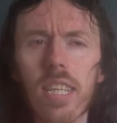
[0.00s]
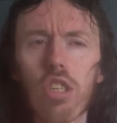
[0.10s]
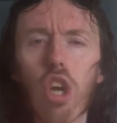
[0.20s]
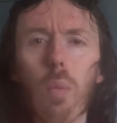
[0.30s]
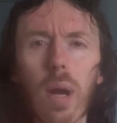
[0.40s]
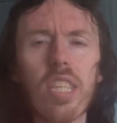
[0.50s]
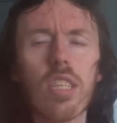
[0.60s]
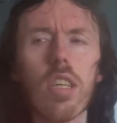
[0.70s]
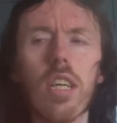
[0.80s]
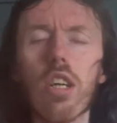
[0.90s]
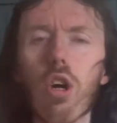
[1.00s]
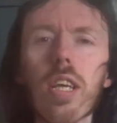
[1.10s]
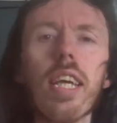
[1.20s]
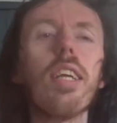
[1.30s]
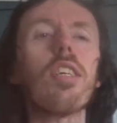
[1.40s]
top reds and all
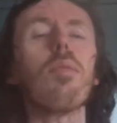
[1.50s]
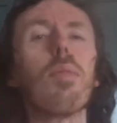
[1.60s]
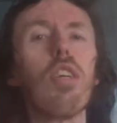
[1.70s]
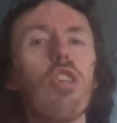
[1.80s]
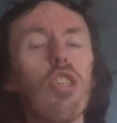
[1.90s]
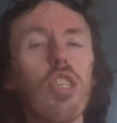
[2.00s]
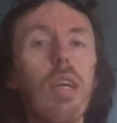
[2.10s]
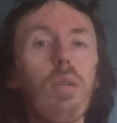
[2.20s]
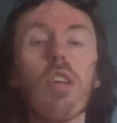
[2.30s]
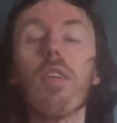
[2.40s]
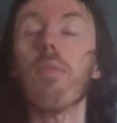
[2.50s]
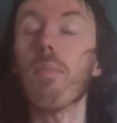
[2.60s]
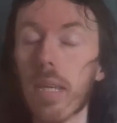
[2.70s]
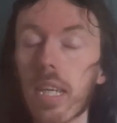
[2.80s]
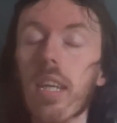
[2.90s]
the inners, because you're still going to
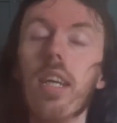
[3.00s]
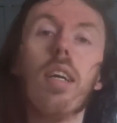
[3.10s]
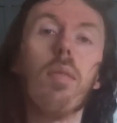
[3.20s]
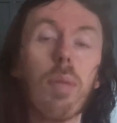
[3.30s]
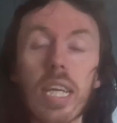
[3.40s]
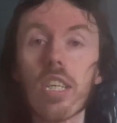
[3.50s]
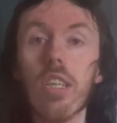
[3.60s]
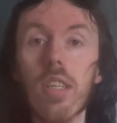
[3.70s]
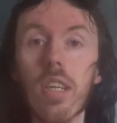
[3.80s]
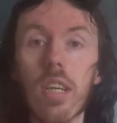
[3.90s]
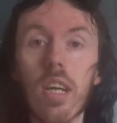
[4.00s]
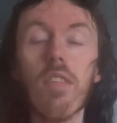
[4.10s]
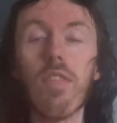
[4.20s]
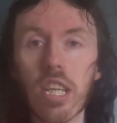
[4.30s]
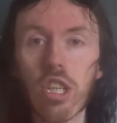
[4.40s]
be beaten
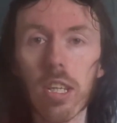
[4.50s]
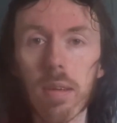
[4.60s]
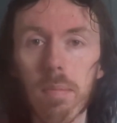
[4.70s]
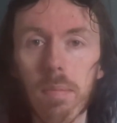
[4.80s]
eventually.